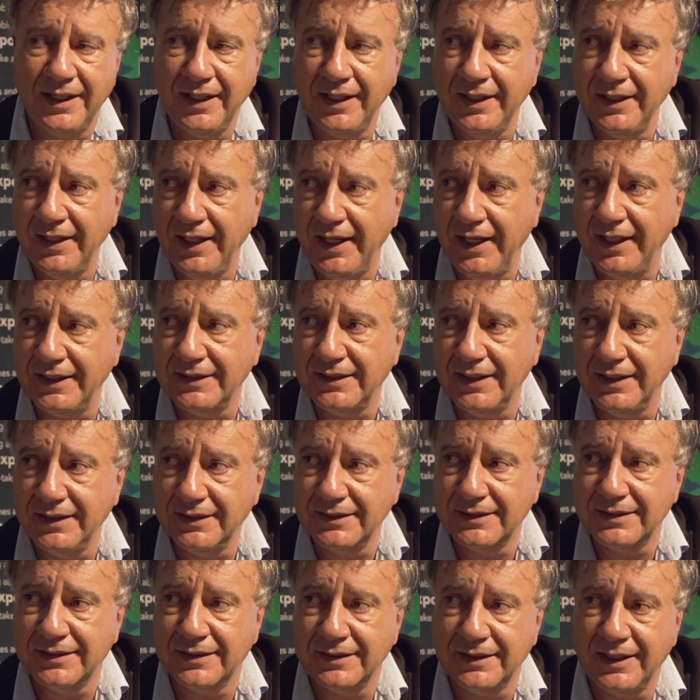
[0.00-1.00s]
in
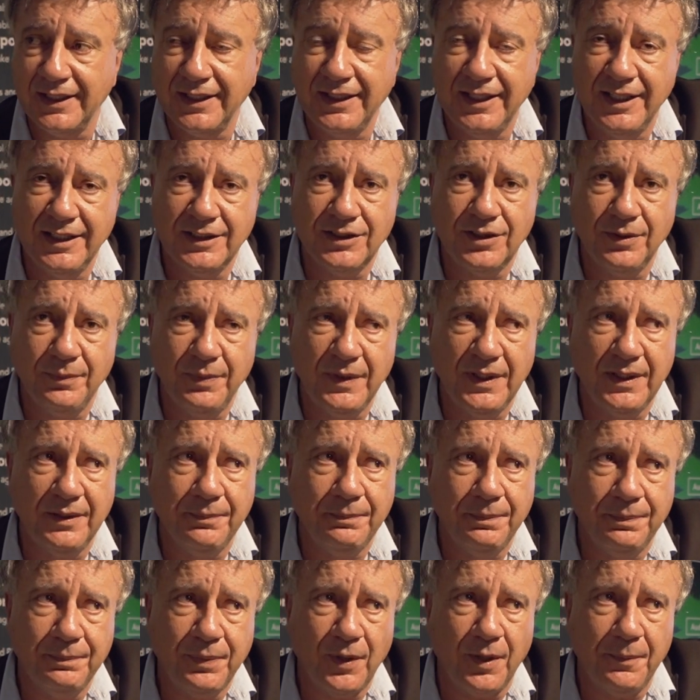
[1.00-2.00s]
essence, there needs to be a
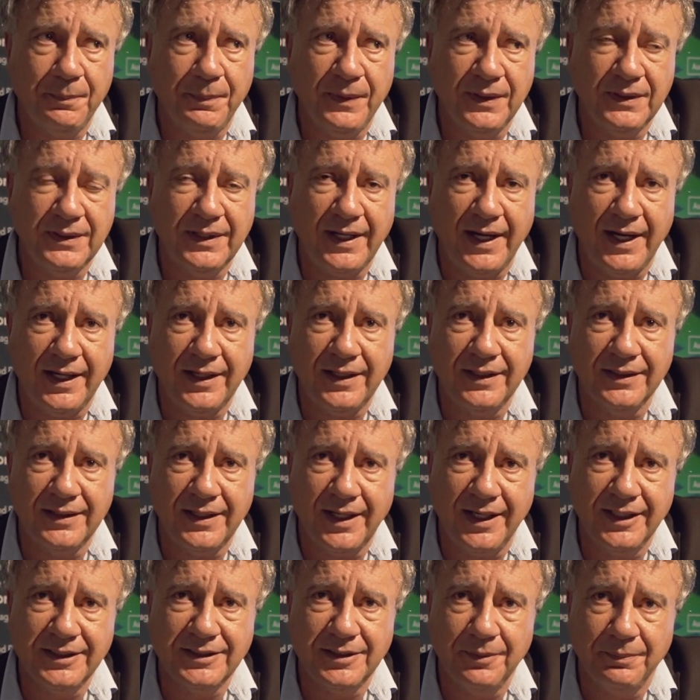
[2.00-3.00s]
proper track and
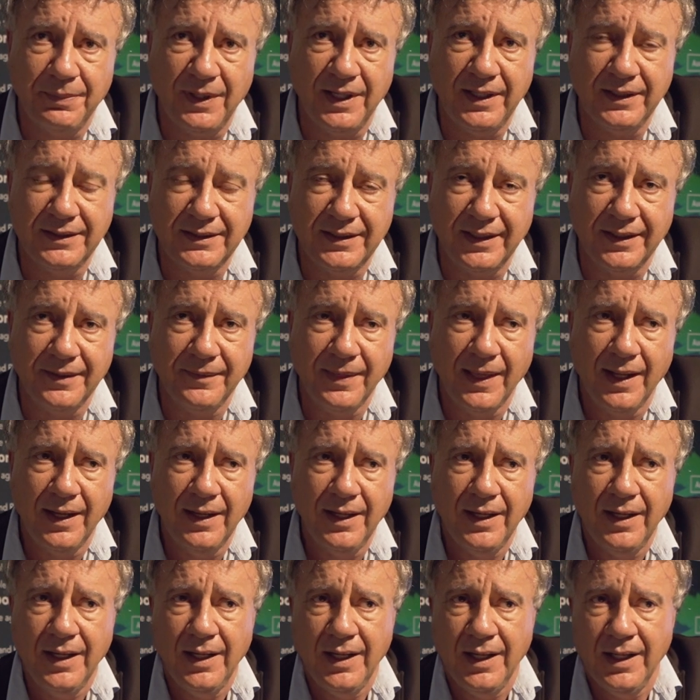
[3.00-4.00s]
traceability.
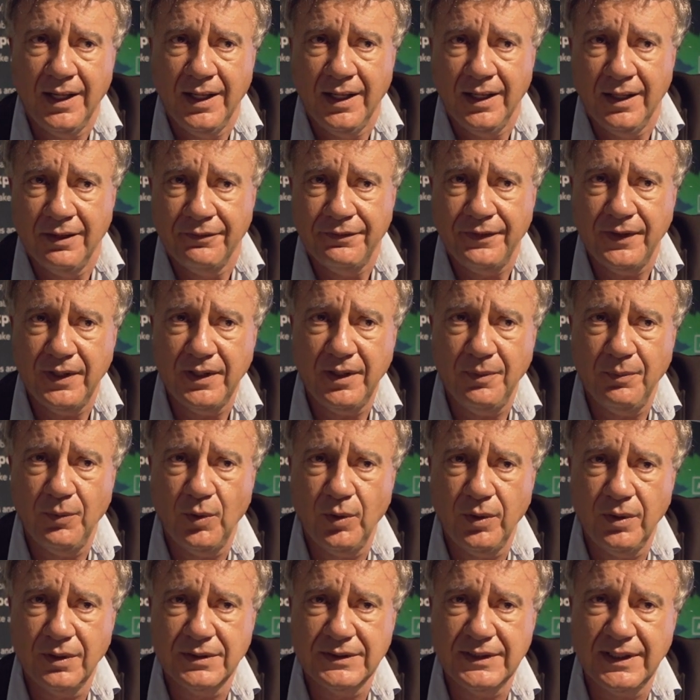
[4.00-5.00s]

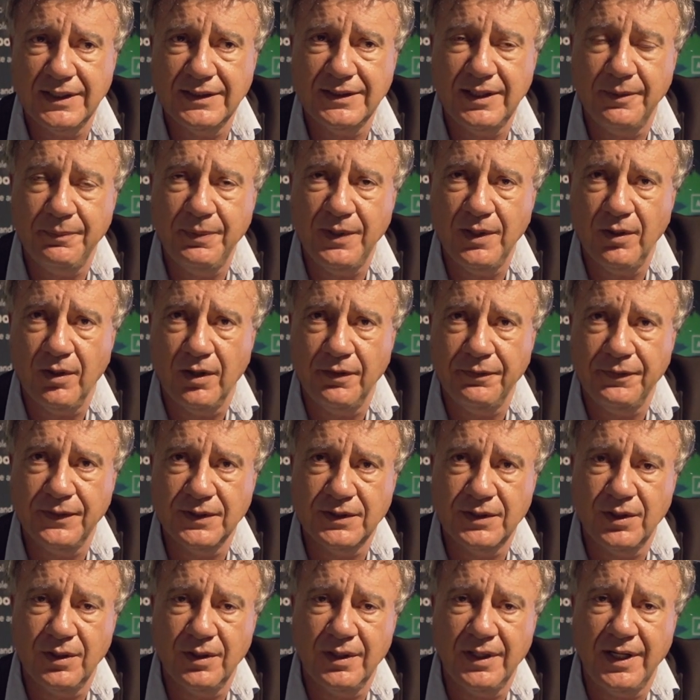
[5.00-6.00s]
Furthermore, CCB
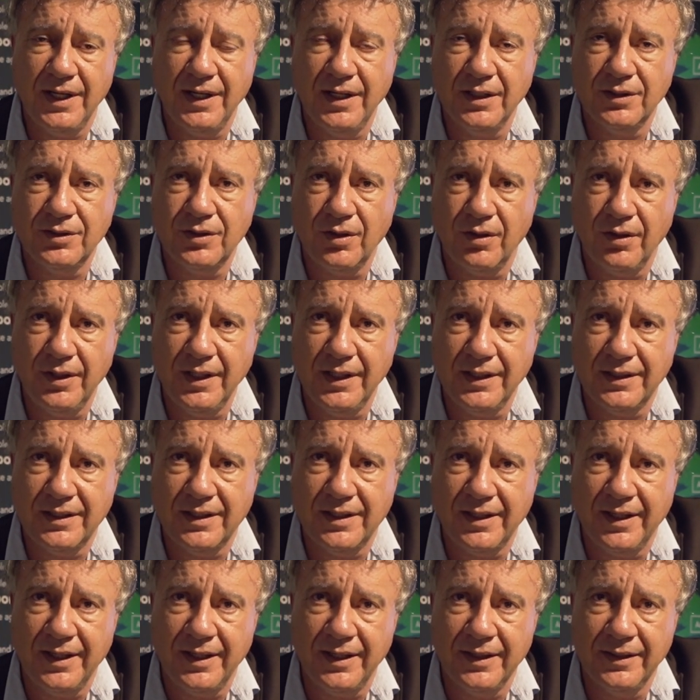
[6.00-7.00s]
offers you an electronic
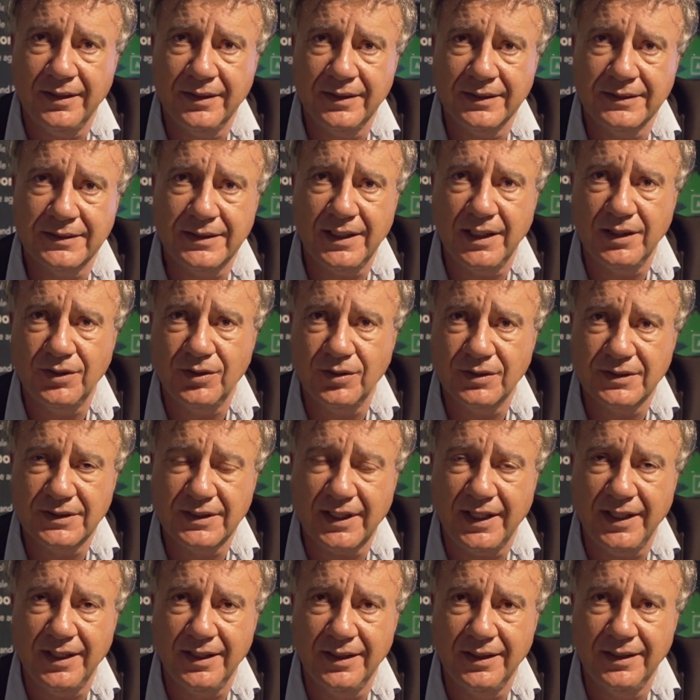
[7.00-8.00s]
seed to
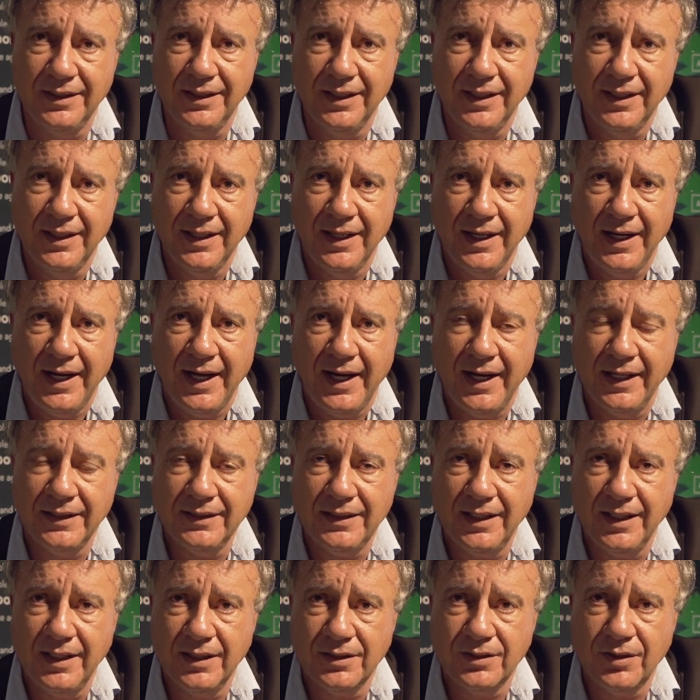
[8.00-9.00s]
sale
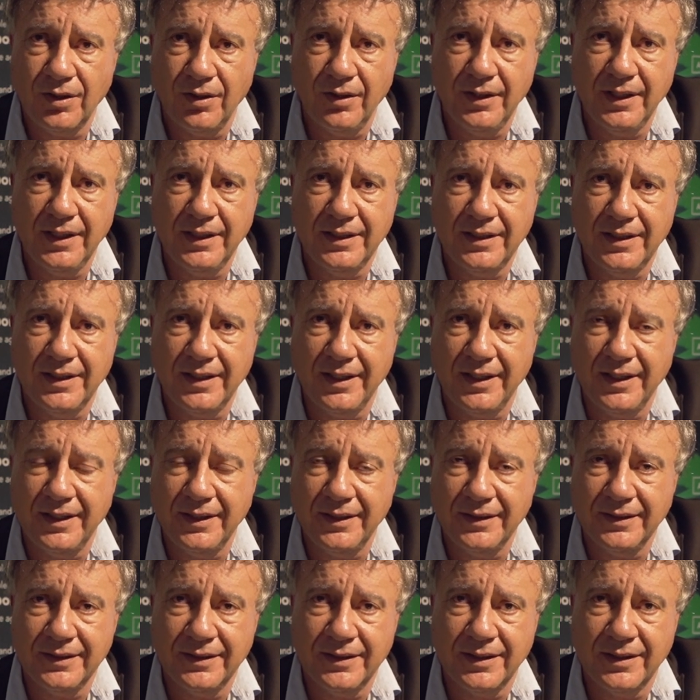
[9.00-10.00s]
and electronic
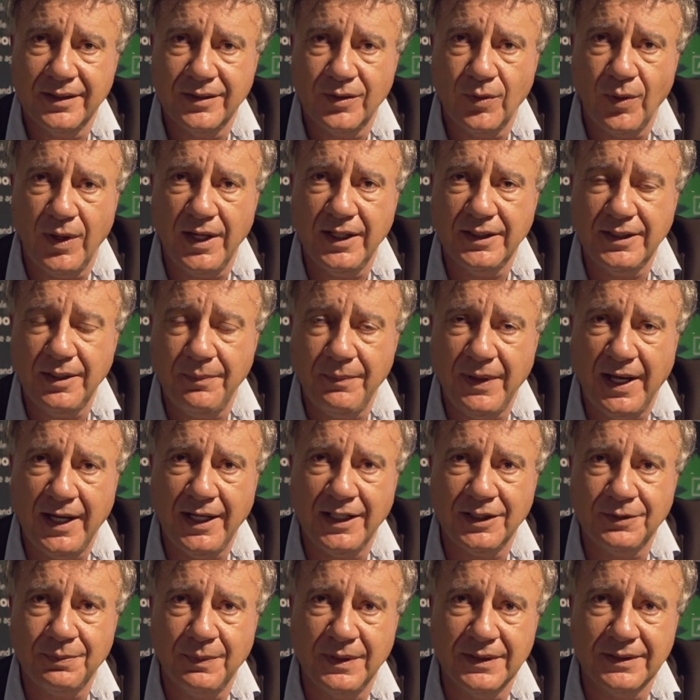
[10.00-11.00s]
quality
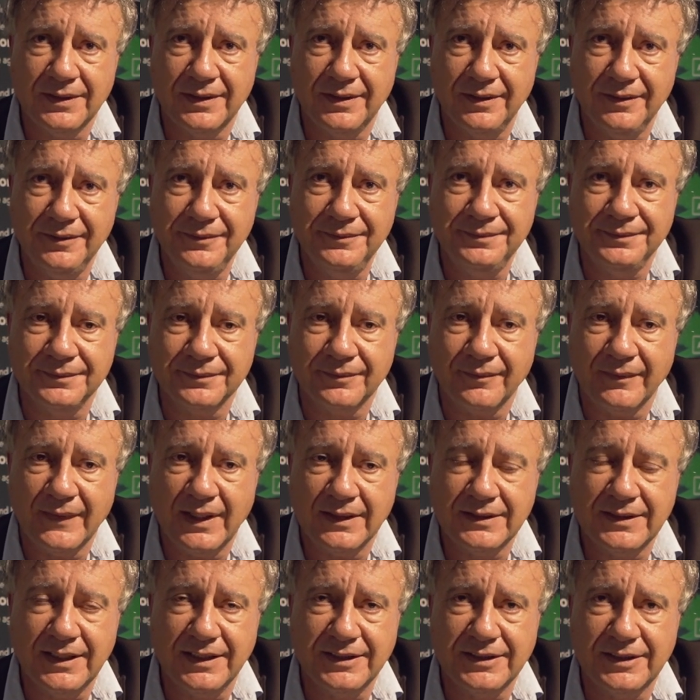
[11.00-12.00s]
management
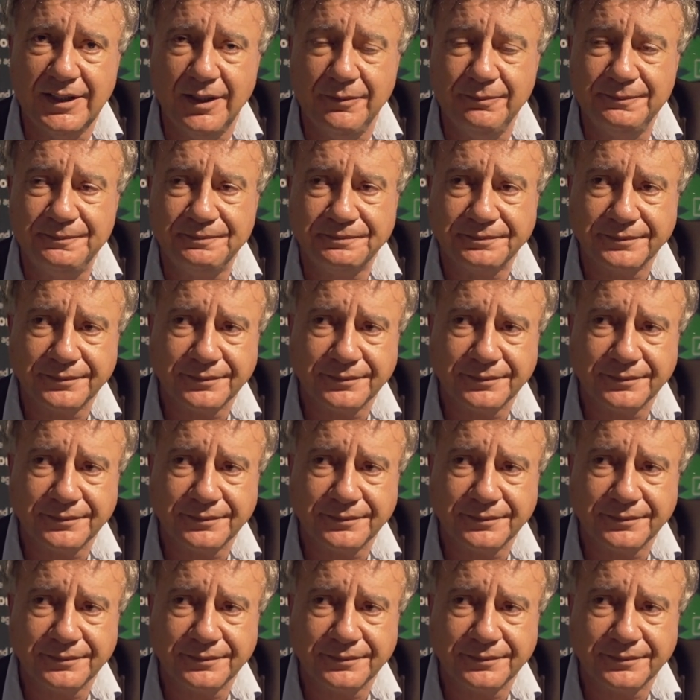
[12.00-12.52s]
system,